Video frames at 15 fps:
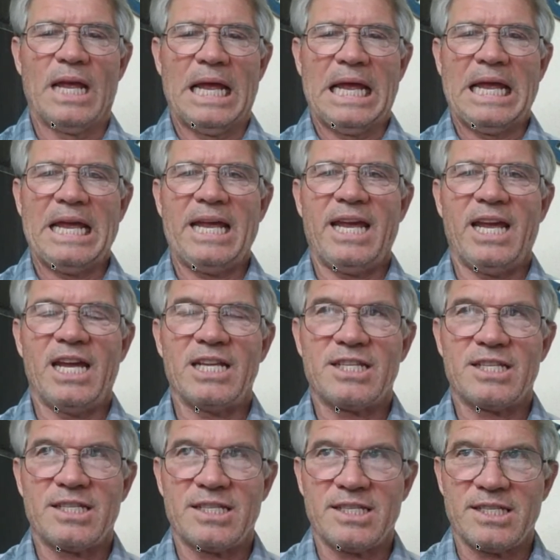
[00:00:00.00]

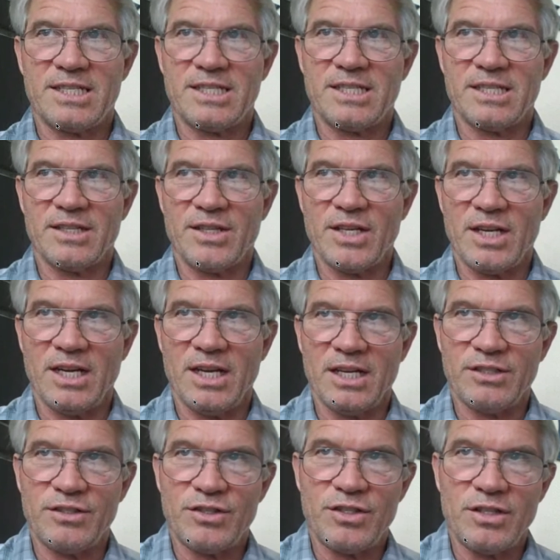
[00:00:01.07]
It's the
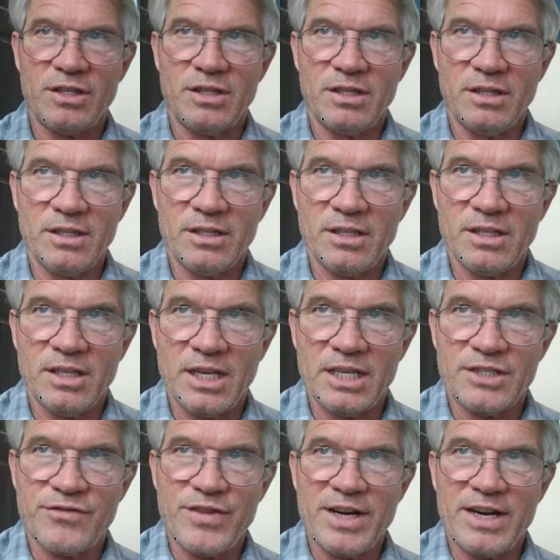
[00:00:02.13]

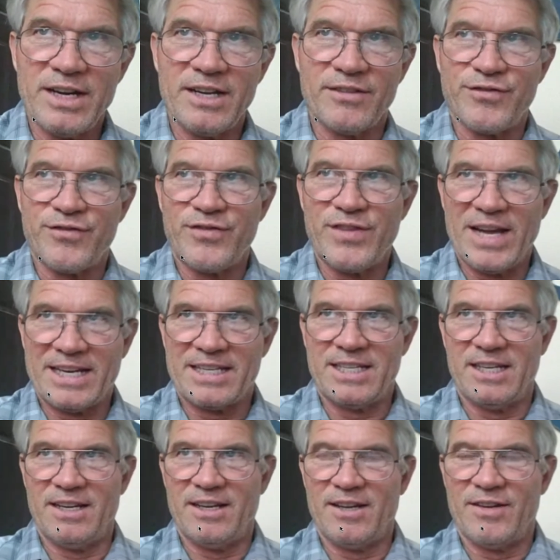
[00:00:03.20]
very
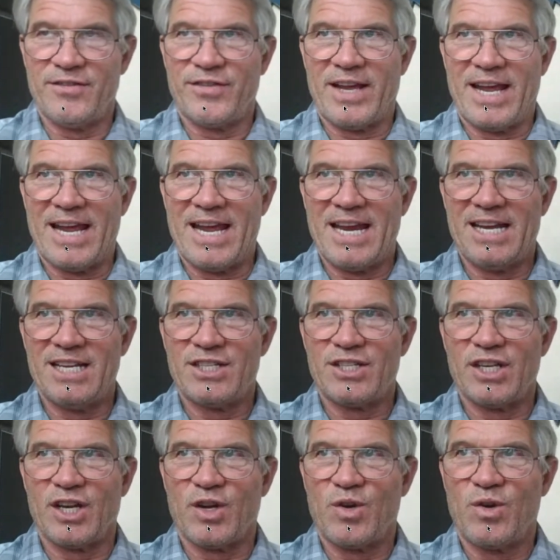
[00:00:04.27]
effective, and
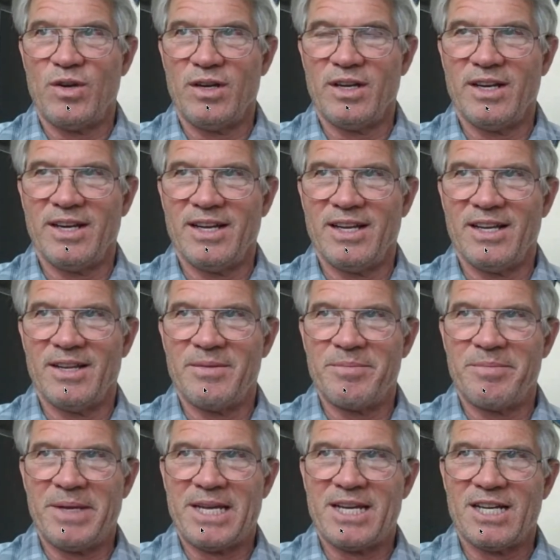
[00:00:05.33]

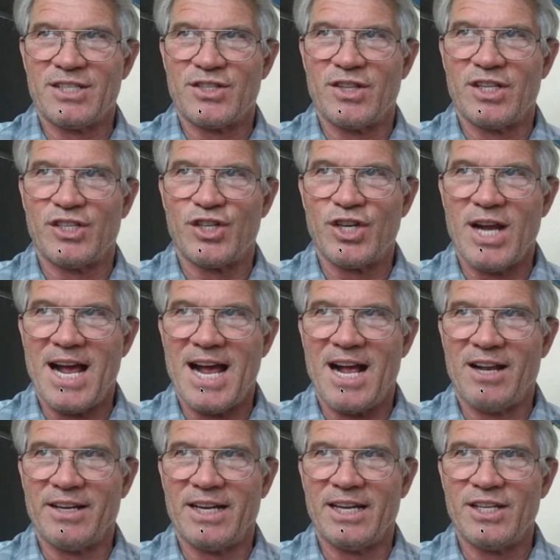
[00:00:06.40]
because
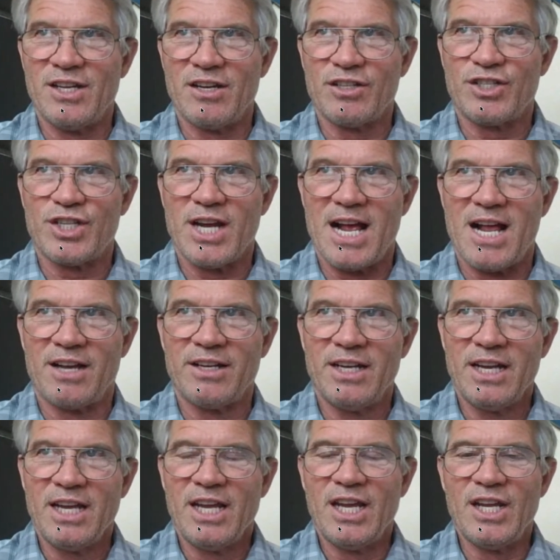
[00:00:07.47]
a young child
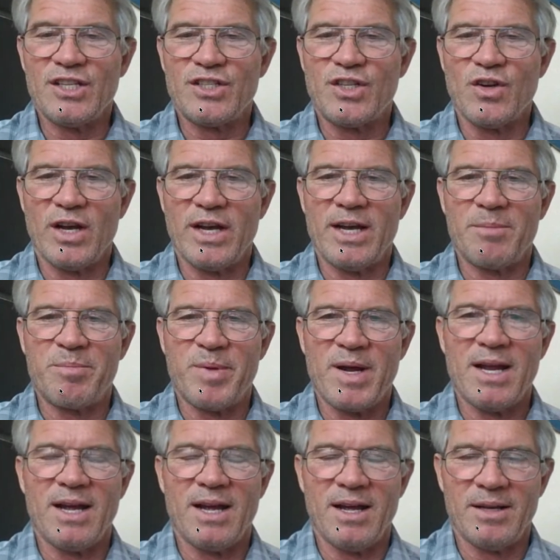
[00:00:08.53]
is going.
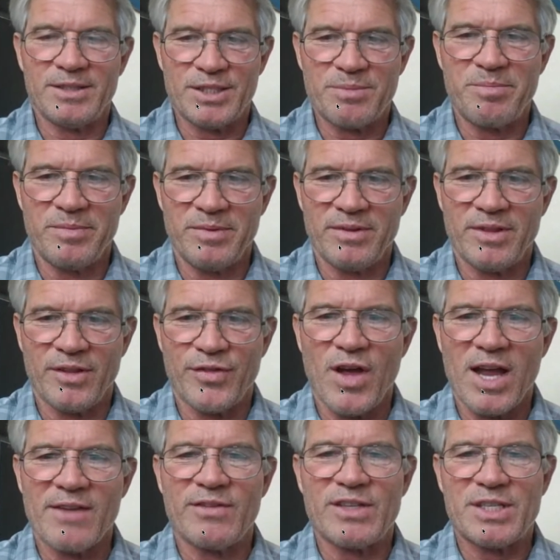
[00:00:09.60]
The thought
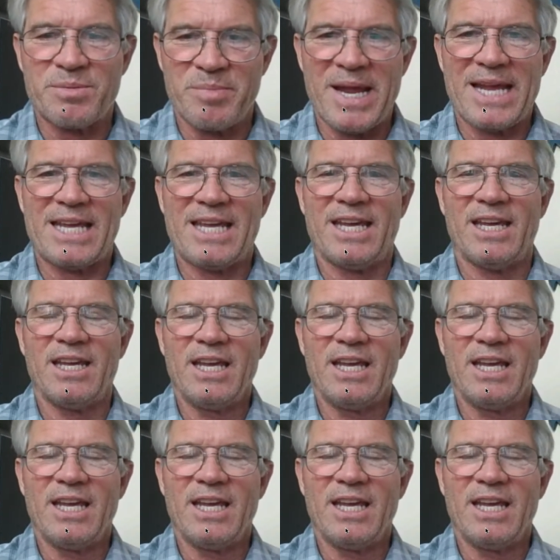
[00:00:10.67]
of spanking